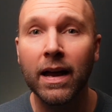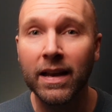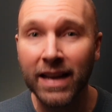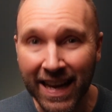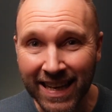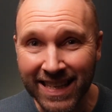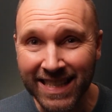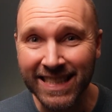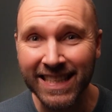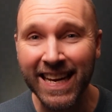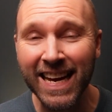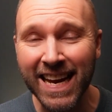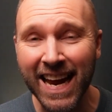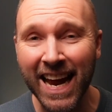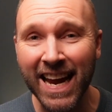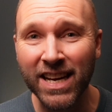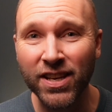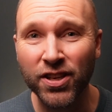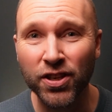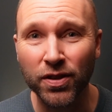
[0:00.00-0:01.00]
estate
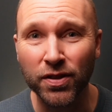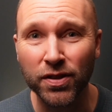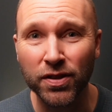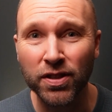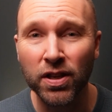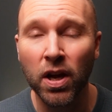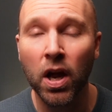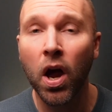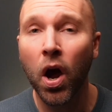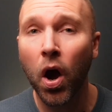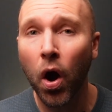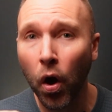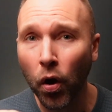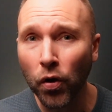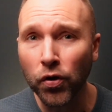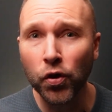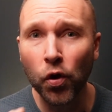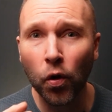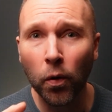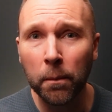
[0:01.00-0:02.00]
agents
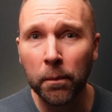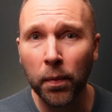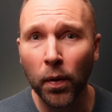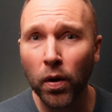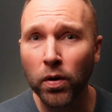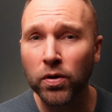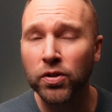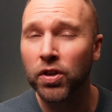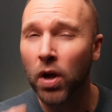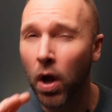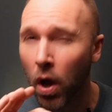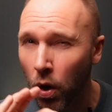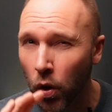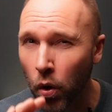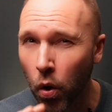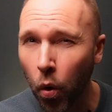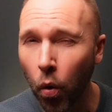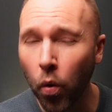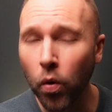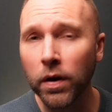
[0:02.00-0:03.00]
on your books,
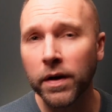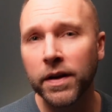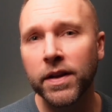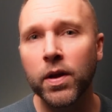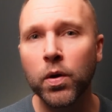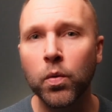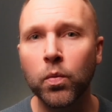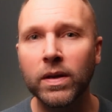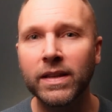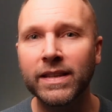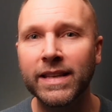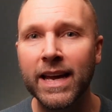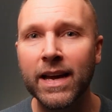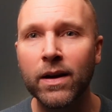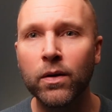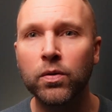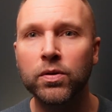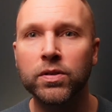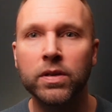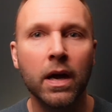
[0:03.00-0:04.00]
calling you with
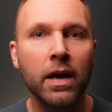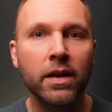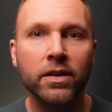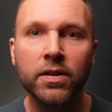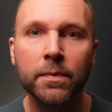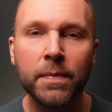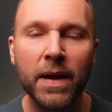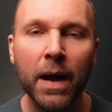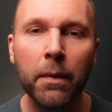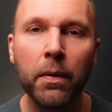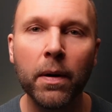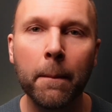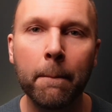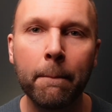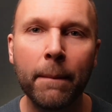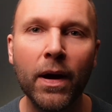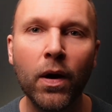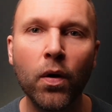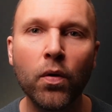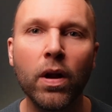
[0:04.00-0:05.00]
deals to be able to
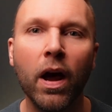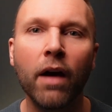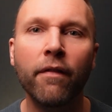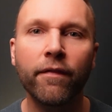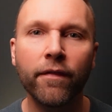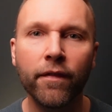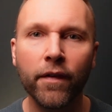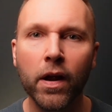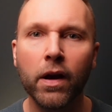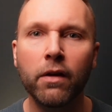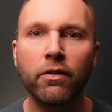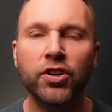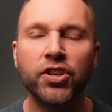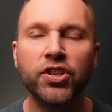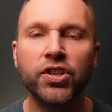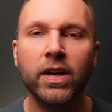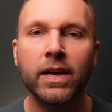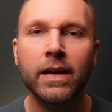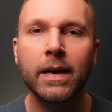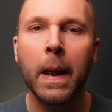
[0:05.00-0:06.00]
build a
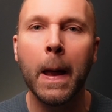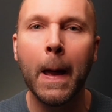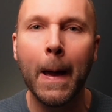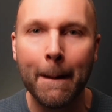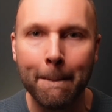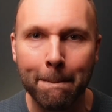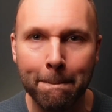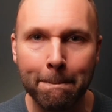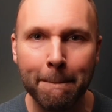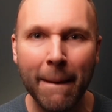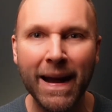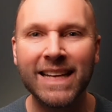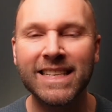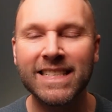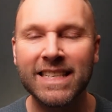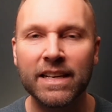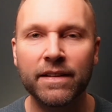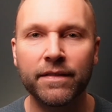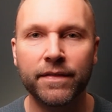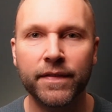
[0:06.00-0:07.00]
flourishing,
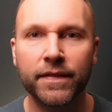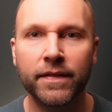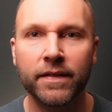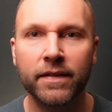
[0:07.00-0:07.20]
massive